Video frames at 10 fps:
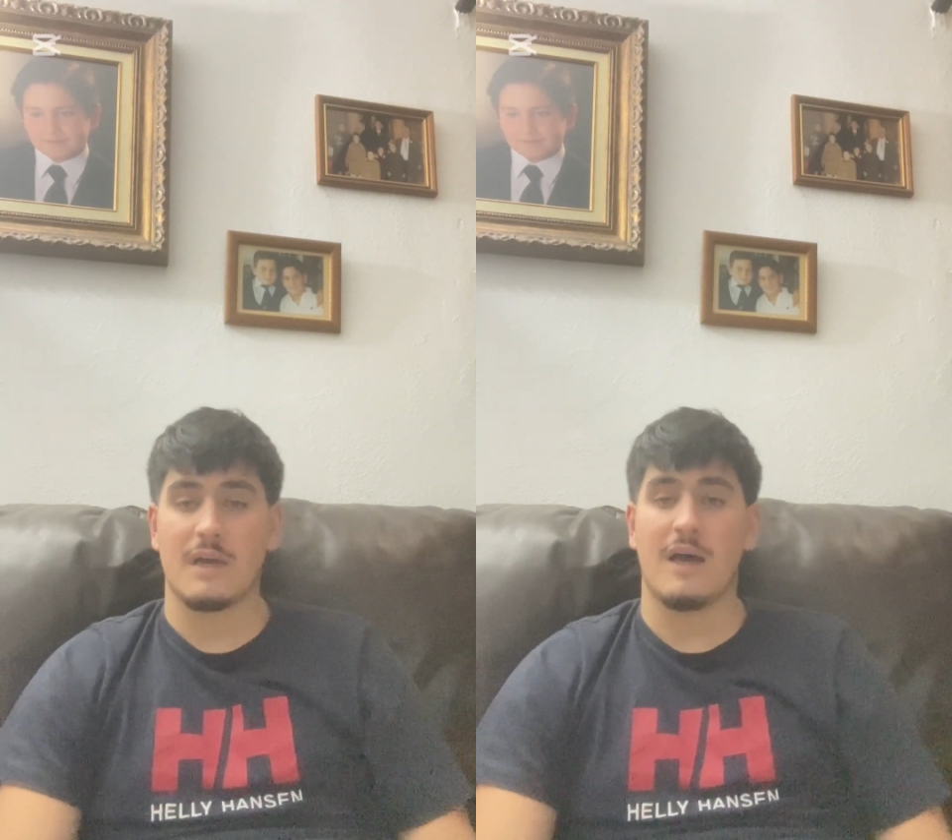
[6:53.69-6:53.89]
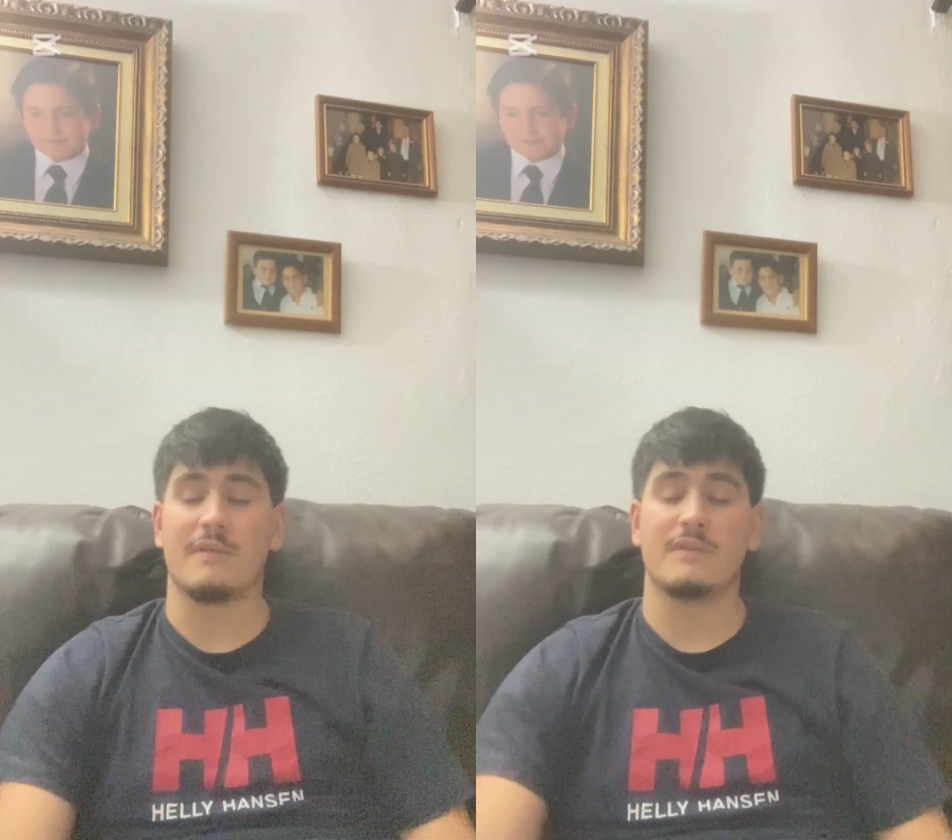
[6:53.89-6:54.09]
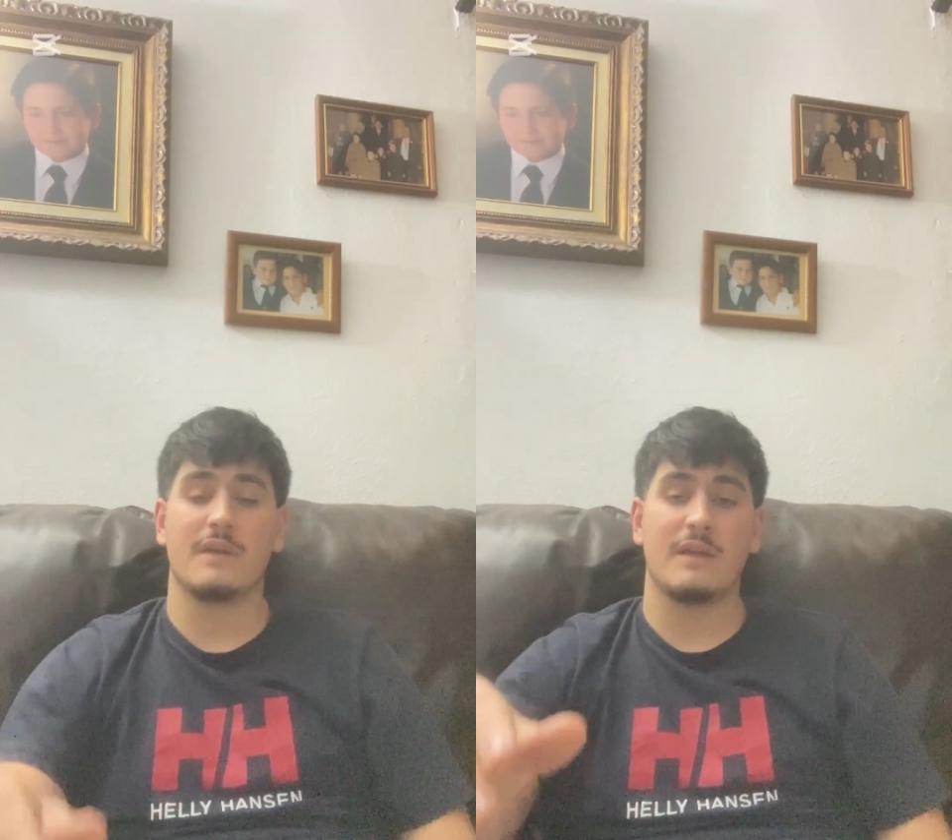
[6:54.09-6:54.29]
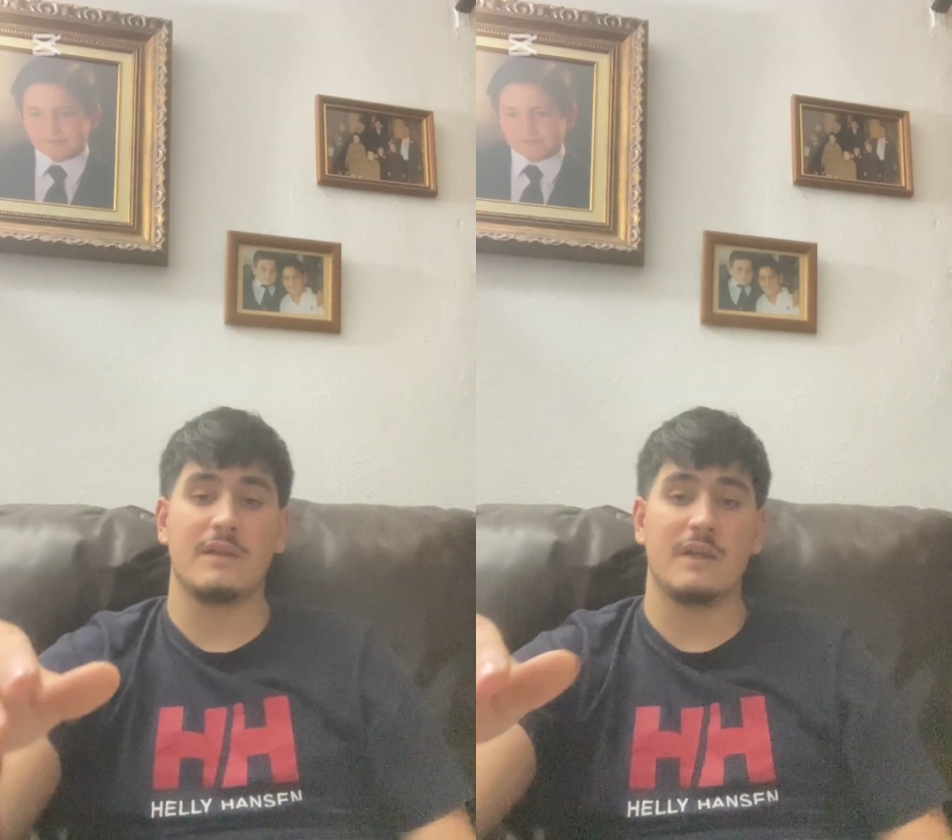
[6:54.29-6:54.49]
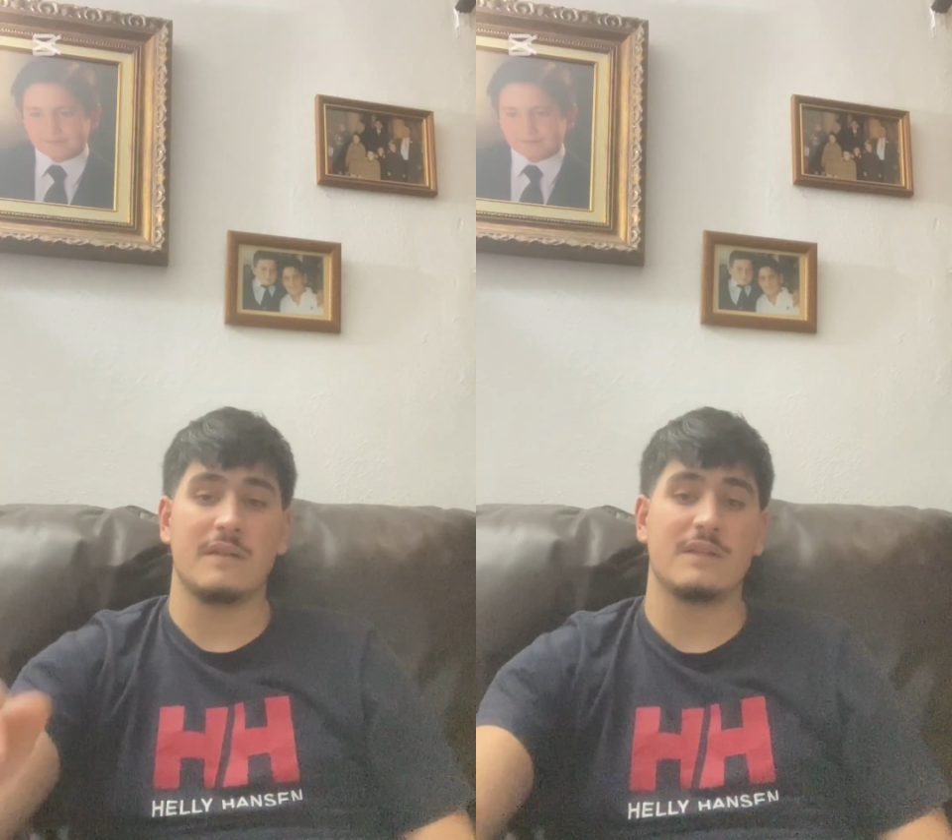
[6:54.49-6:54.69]
and
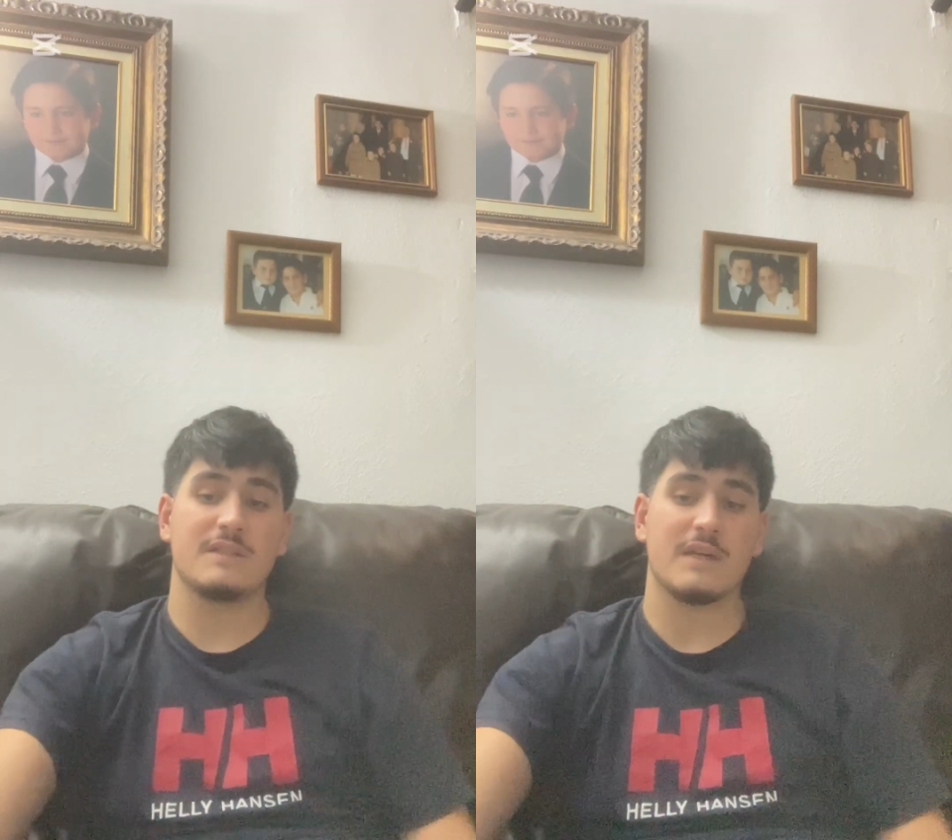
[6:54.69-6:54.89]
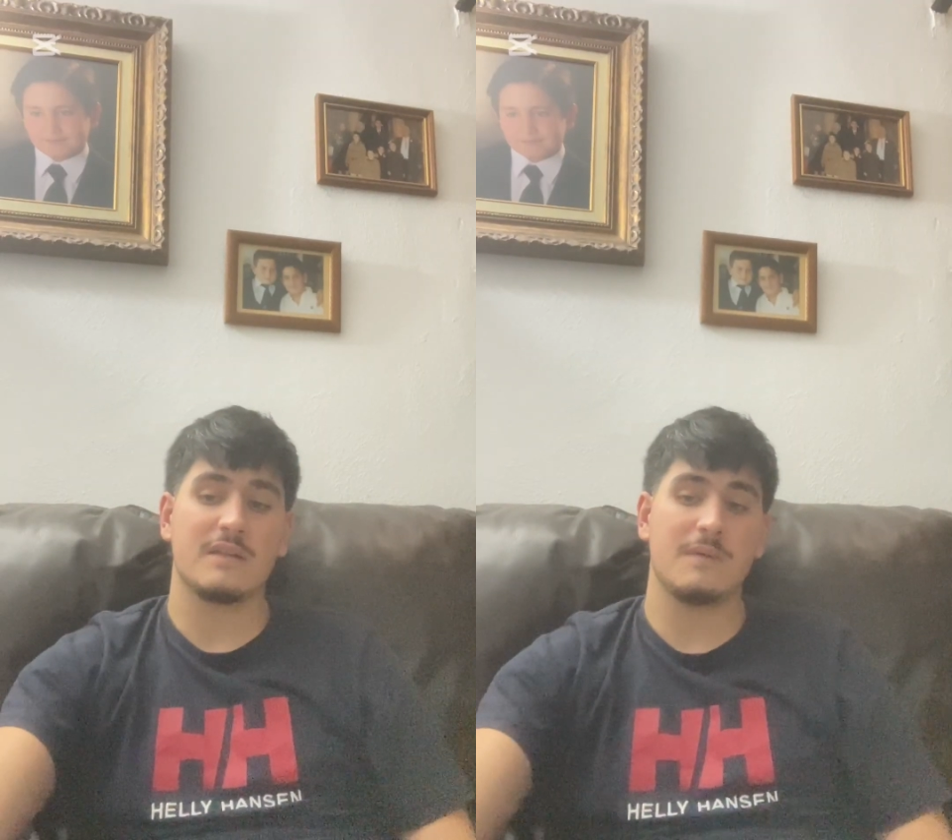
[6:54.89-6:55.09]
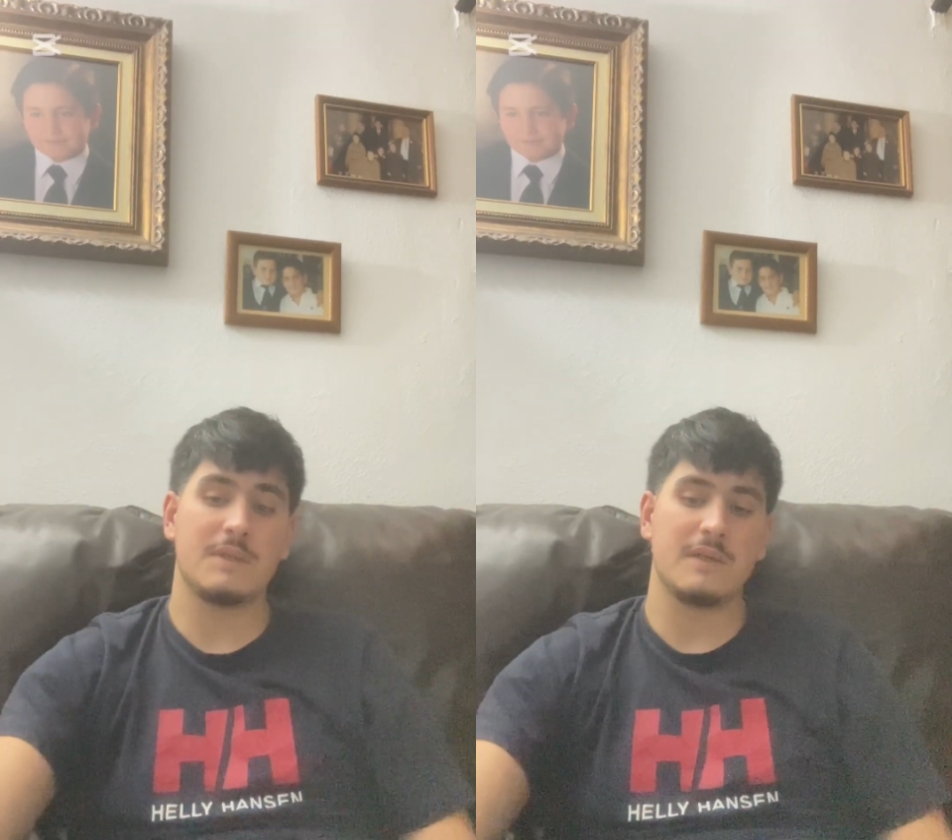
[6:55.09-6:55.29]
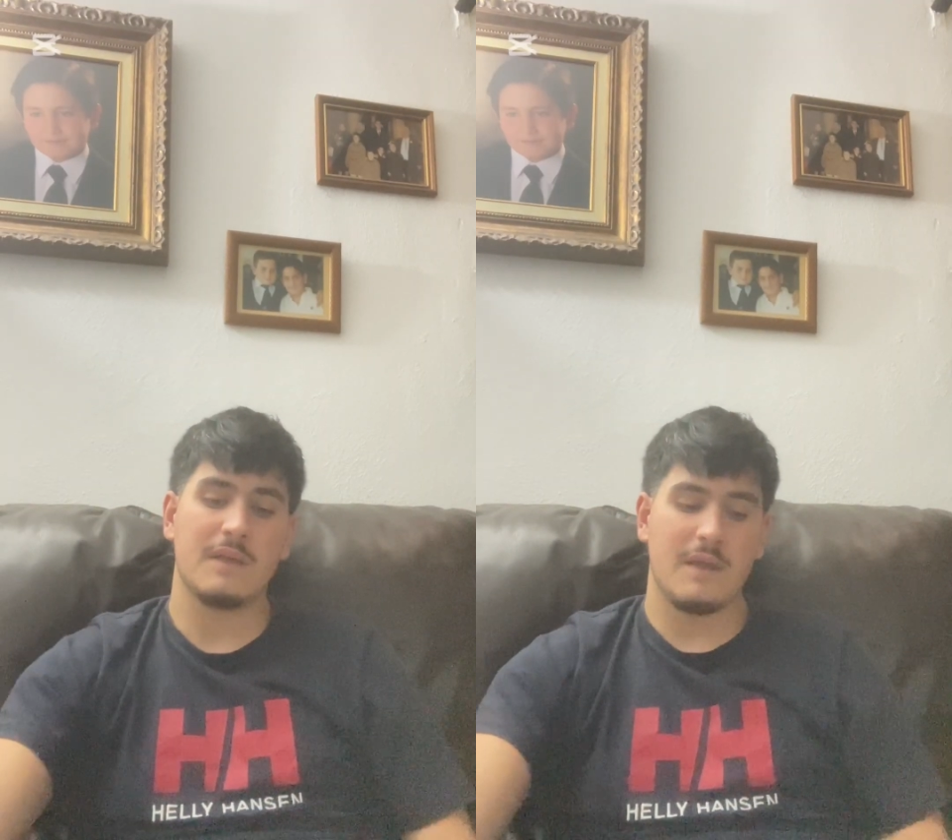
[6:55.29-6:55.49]
in this activity